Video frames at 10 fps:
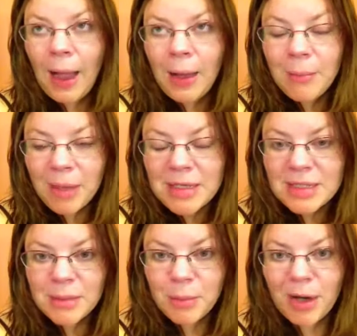
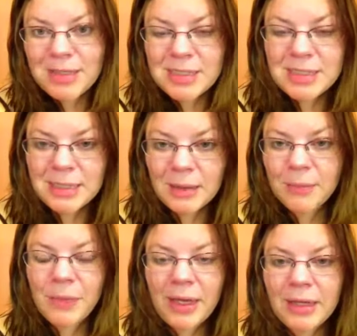amazing prizes in
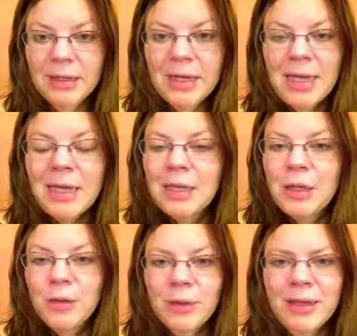them and you
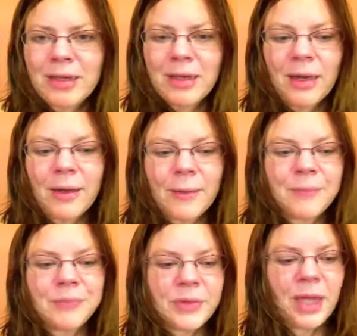know like
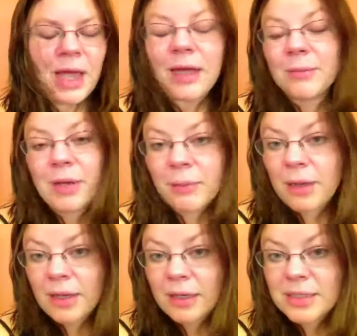um, I, I'm not, I'm
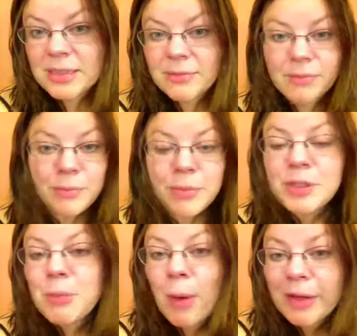not gonna
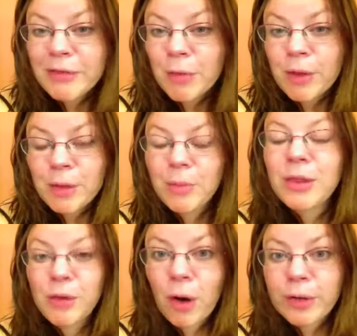spoil it for you but
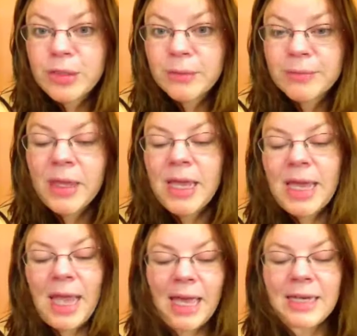they're awesome
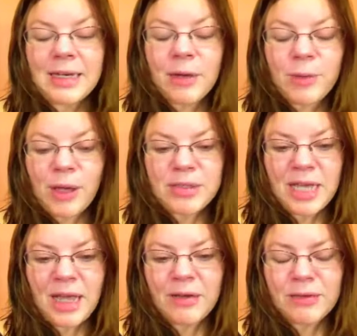and we also
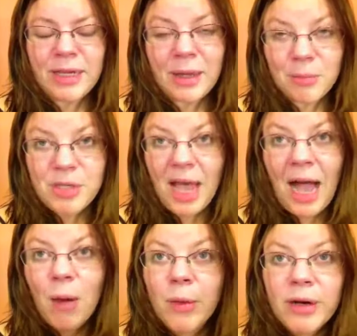have like a
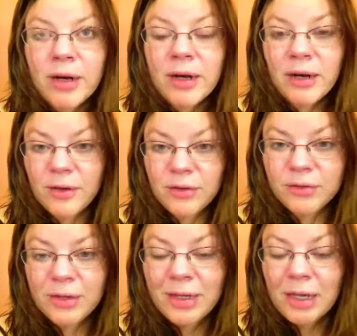tower of
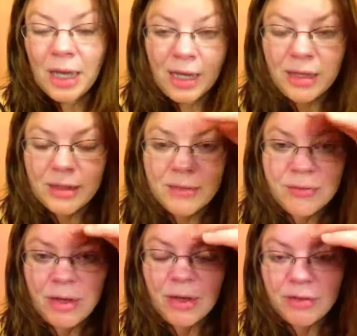uh,
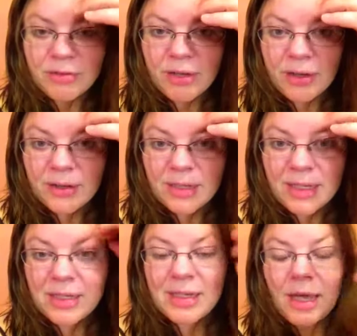of uh,
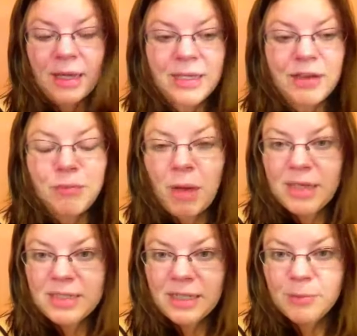uh gift
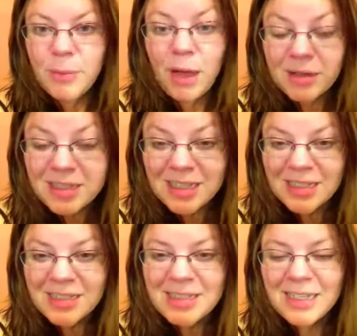basket boxes,